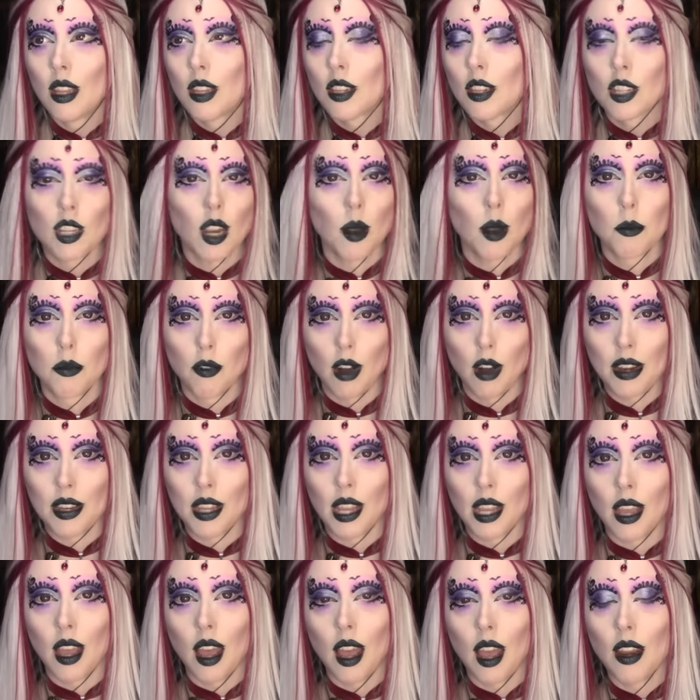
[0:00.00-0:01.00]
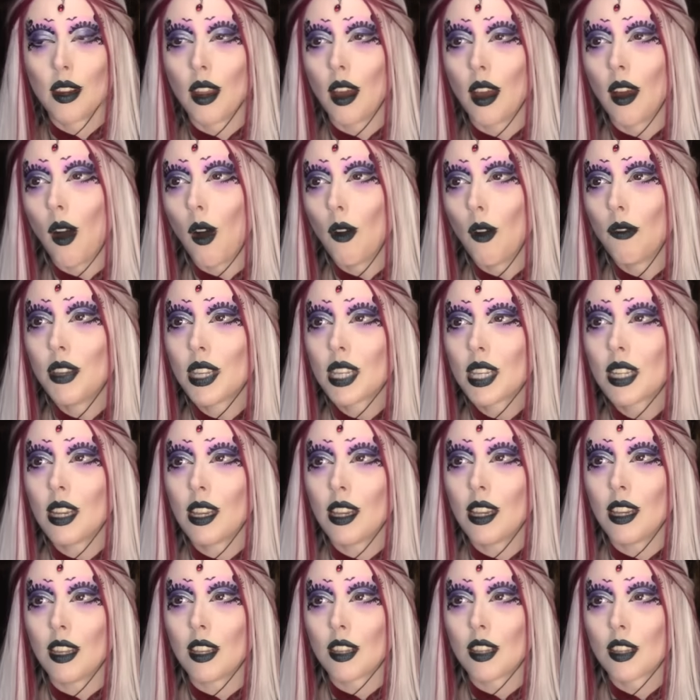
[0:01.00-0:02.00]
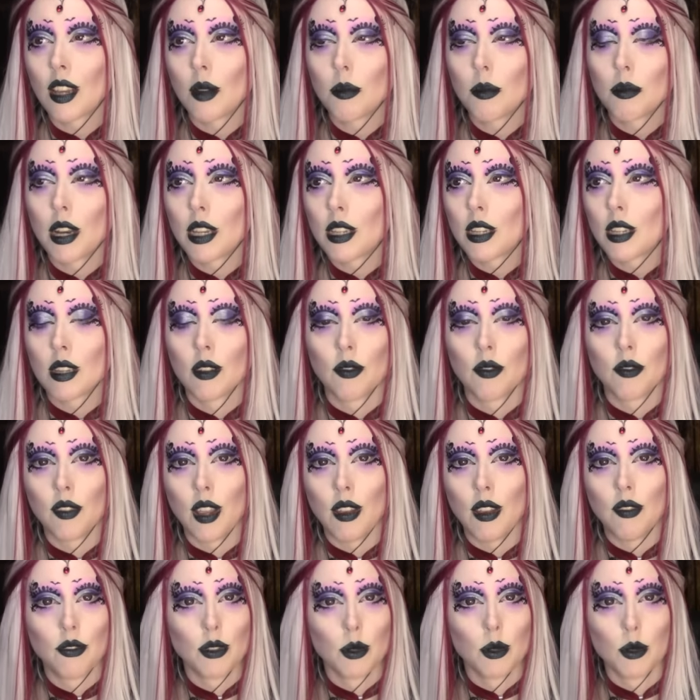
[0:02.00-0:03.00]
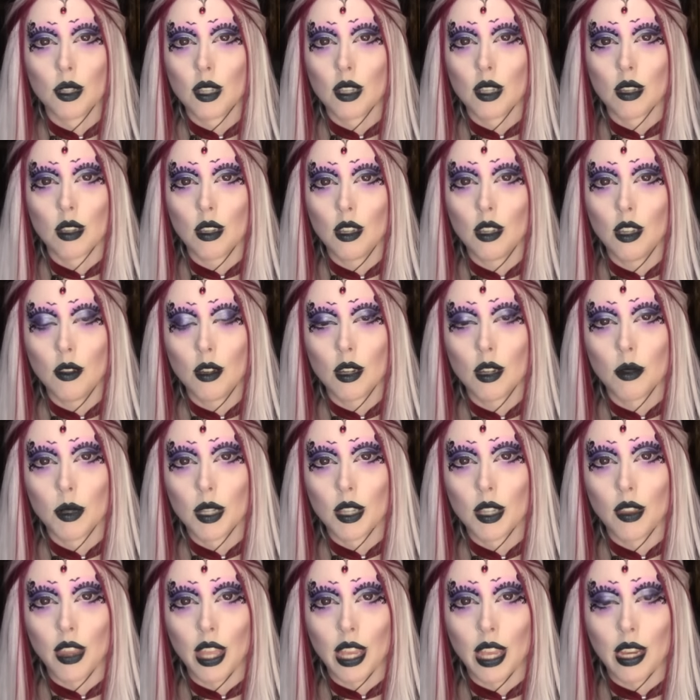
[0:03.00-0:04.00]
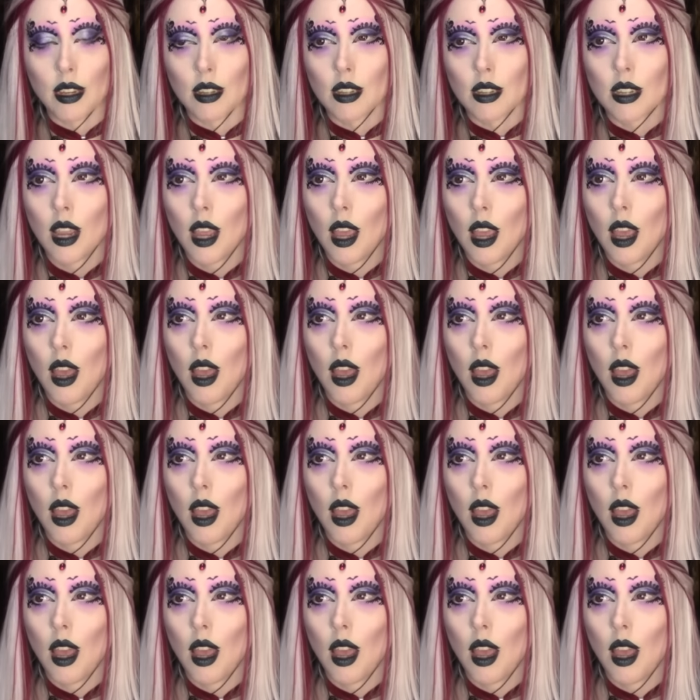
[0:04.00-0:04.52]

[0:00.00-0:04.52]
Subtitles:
subreddit, and obviously subreddits of influencers and YouTubers and things,